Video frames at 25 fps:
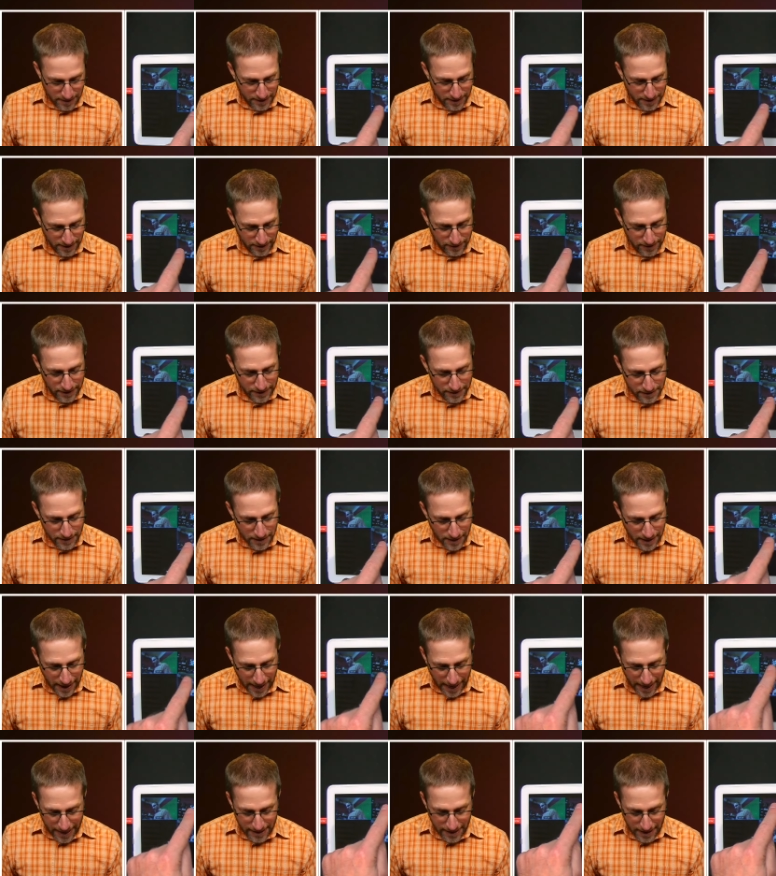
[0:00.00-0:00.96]
There it is.
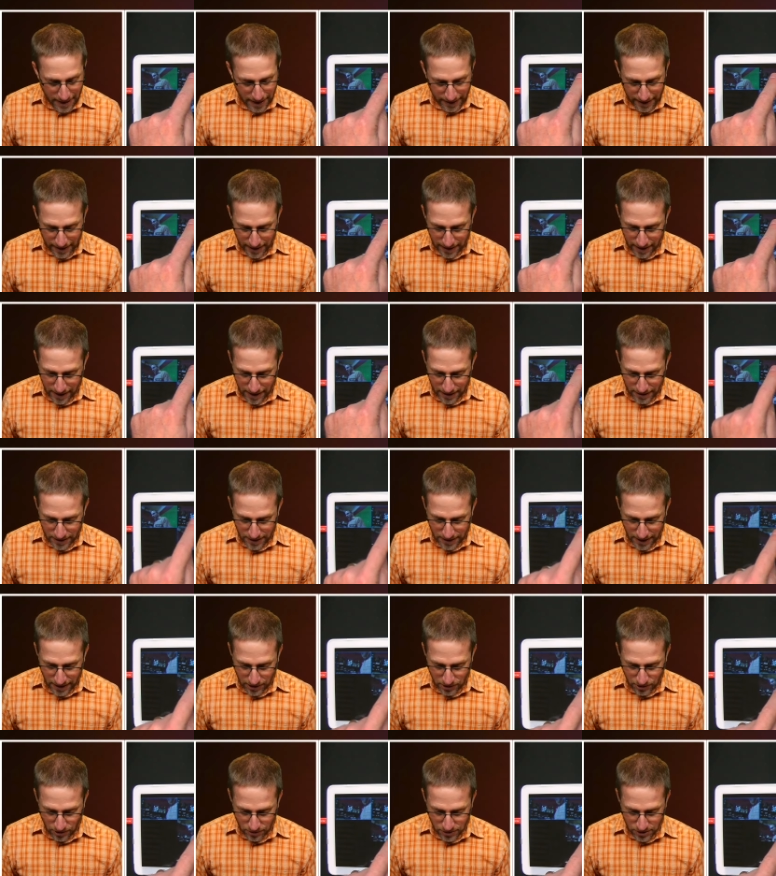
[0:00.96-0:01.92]
And then I can cut to
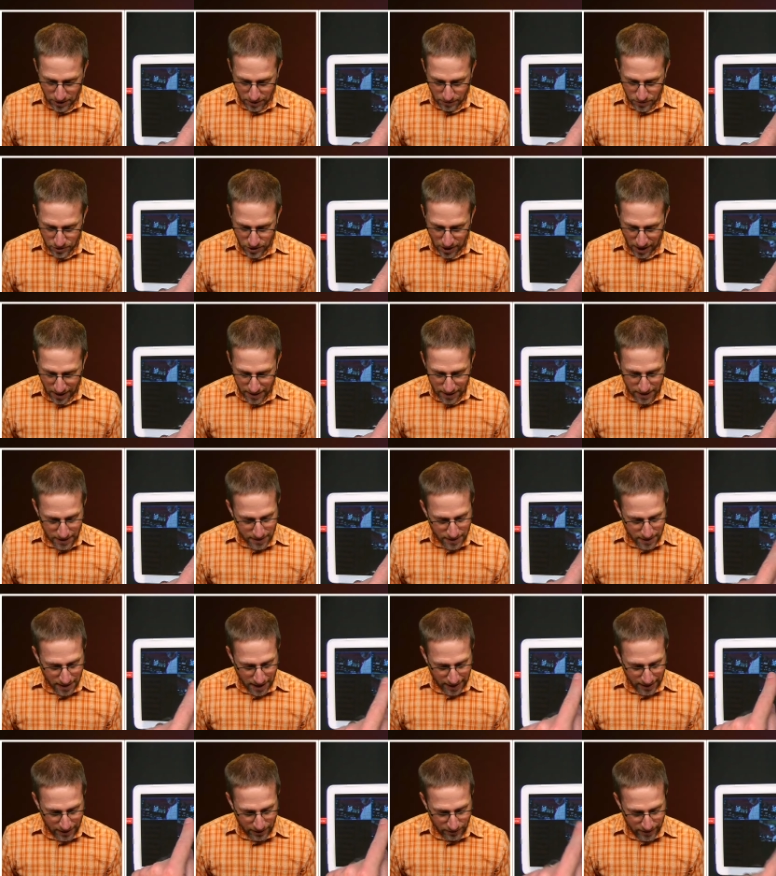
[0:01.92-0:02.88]
that close-up shot
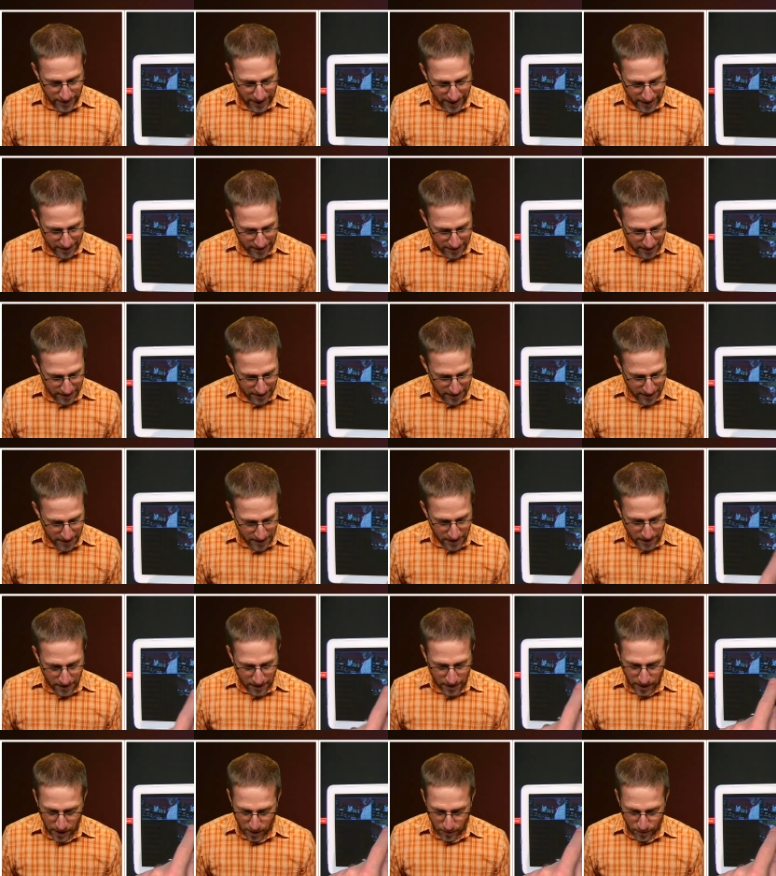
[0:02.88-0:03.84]
that I created.
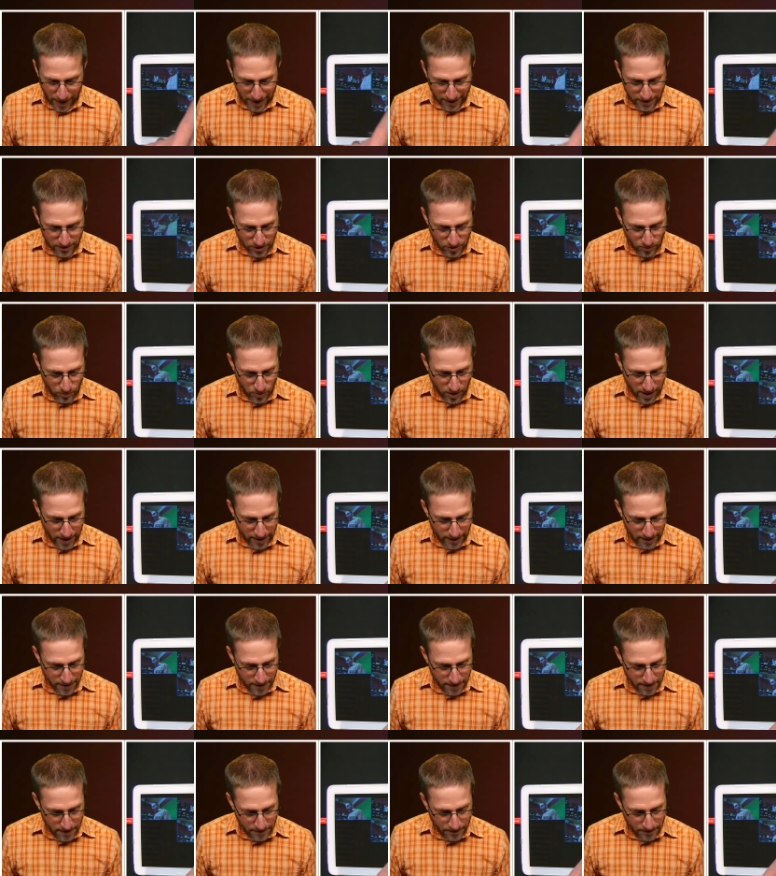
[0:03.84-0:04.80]
Cut back to the wide.